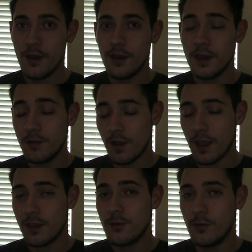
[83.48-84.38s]

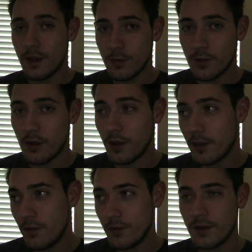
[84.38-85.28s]
Anyway, cool wake up call. I
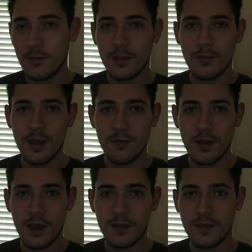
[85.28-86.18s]
go in there and look at my
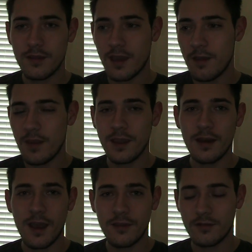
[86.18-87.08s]
inbox. This guy
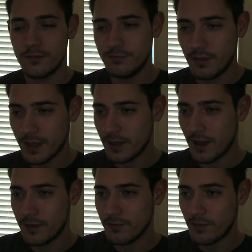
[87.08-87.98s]
Mekanizer,
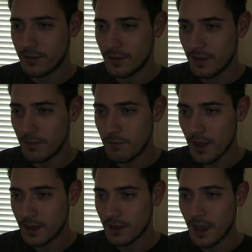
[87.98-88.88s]
Mekanizer, what's his name?
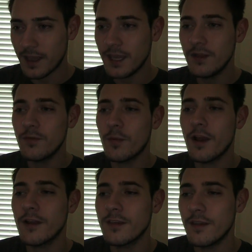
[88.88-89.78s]
Mechan. I can't even
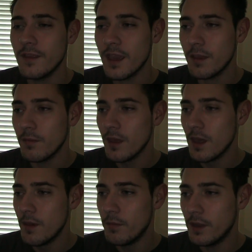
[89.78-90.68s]
pronounce his name,
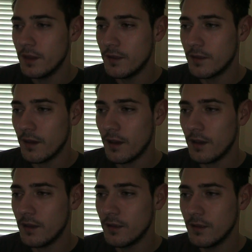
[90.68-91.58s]
but his
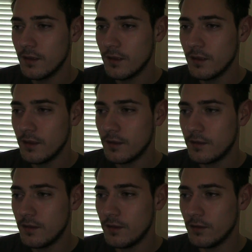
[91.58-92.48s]
uh, his
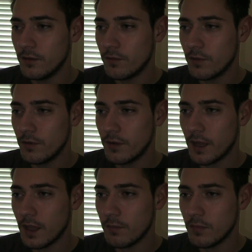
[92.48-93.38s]
deal, his real
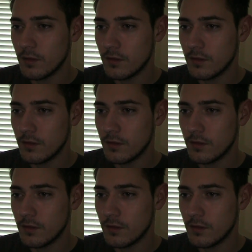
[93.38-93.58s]
name.